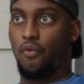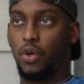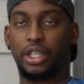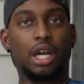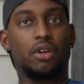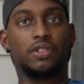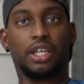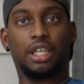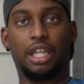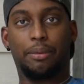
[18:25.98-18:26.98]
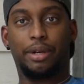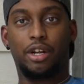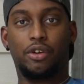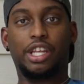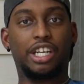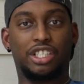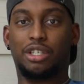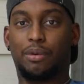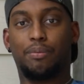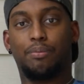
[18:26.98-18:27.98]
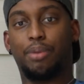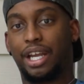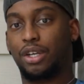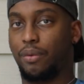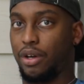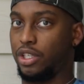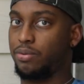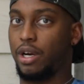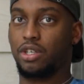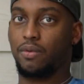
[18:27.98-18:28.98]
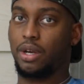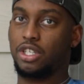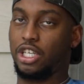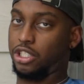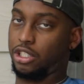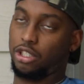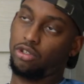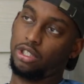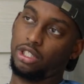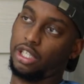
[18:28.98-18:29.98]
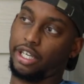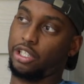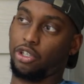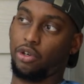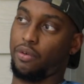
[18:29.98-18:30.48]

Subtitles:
for the Kawasaki Eliminator, that is the bike around this price range that is literally like the